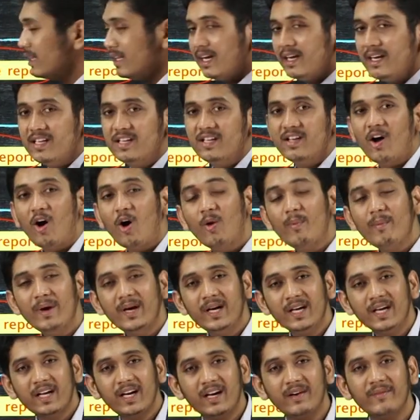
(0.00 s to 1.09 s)
that is how
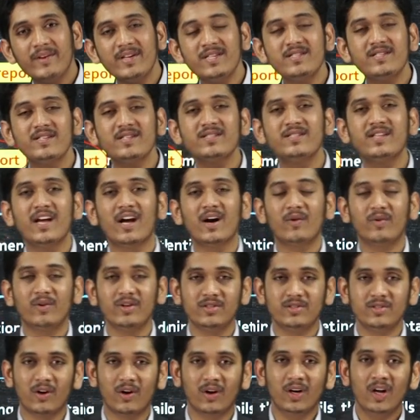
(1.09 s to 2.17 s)
many grievances they have
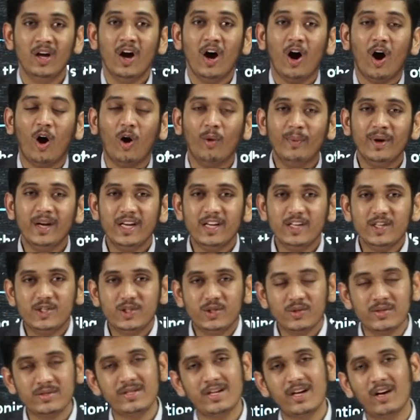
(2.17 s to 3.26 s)
resolved, how many
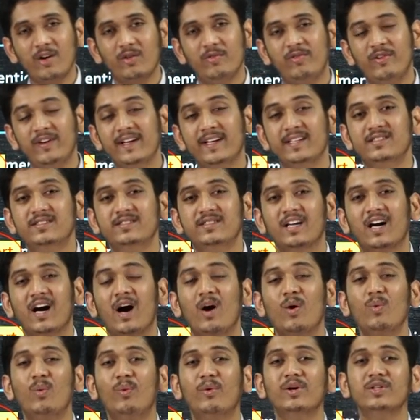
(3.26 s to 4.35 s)
issues they have faced,
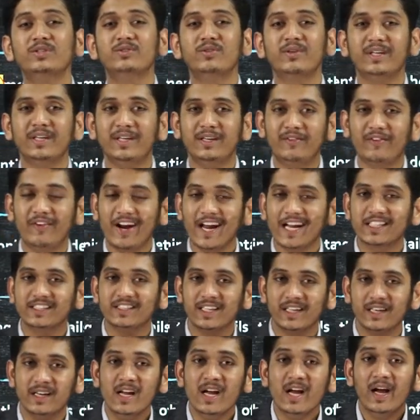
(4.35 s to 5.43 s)
how was your
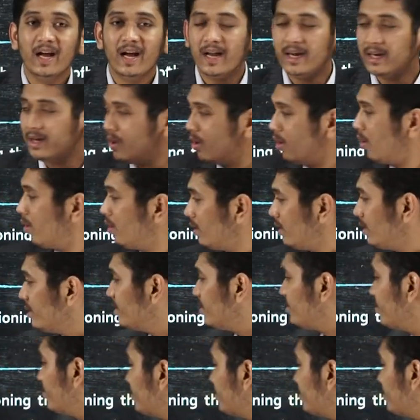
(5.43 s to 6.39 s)
interaction, and all these